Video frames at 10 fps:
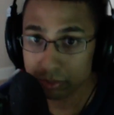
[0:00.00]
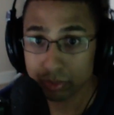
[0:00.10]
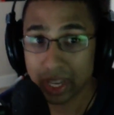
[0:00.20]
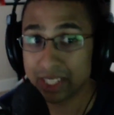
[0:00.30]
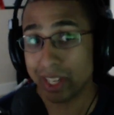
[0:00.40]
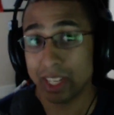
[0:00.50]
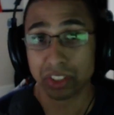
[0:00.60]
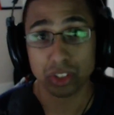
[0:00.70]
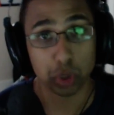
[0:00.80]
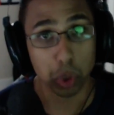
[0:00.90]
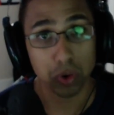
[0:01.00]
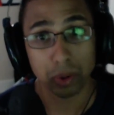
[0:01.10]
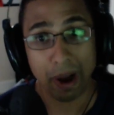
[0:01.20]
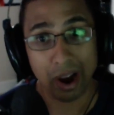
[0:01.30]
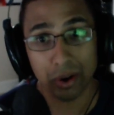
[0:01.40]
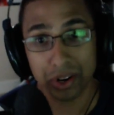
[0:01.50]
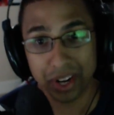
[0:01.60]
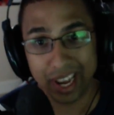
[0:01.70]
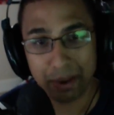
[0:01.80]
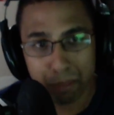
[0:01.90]
it isn't too overpowered.
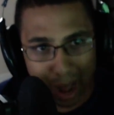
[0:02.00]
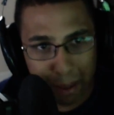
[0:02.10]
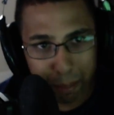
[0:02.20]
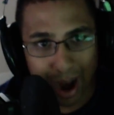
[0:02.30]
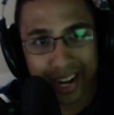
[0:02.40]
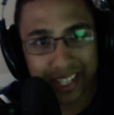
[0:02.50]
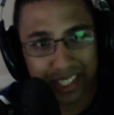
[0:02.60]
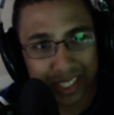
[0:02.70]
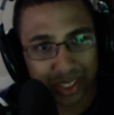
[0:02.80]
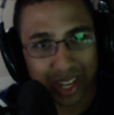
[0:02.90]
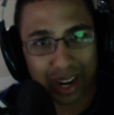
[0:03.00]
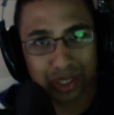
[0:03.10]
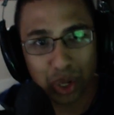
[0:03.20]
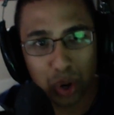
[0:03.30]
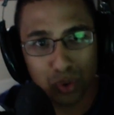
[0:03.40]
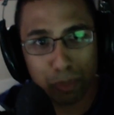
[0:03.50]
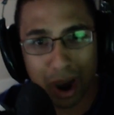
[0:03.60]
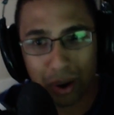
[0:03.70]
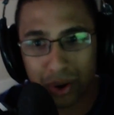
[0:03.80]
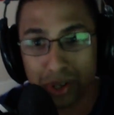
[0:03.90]
In my mind, it sounds
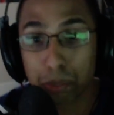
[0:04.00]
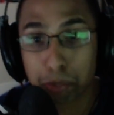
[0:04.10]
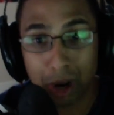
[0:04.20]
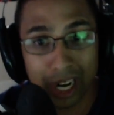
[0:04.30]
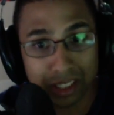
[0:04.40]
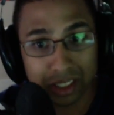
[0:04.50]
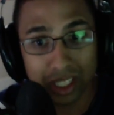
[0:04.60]
overpowered, but